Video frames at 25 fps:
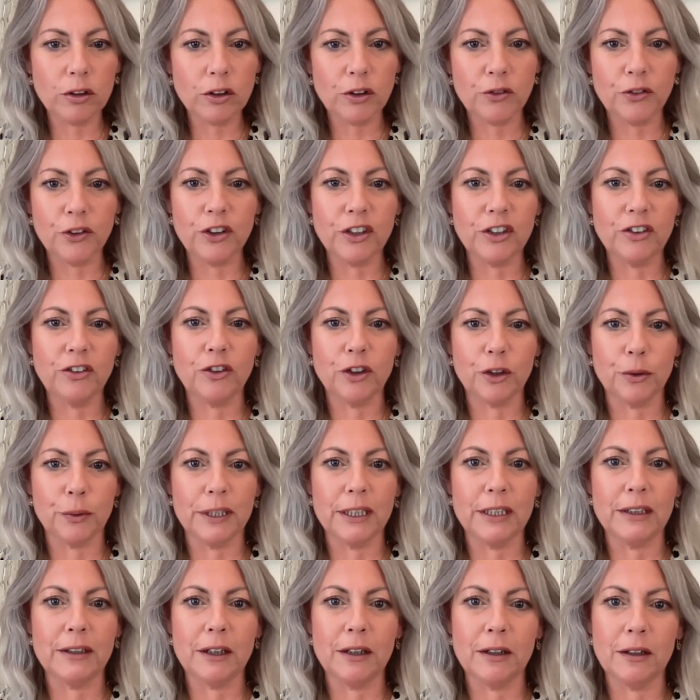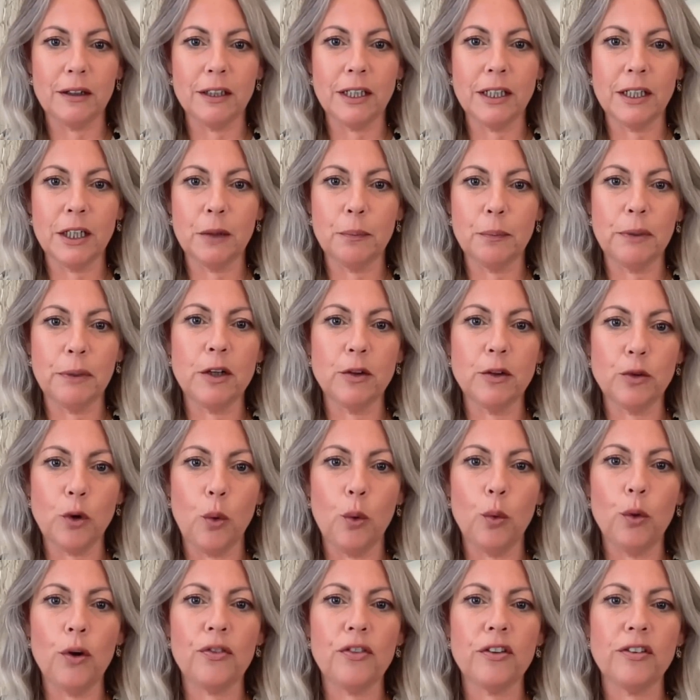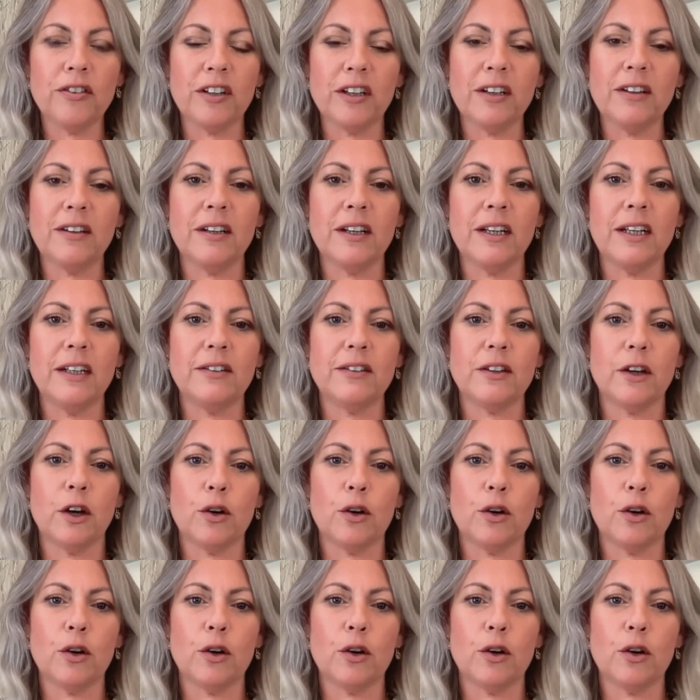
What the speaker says: Oxford is doing, because all of the cities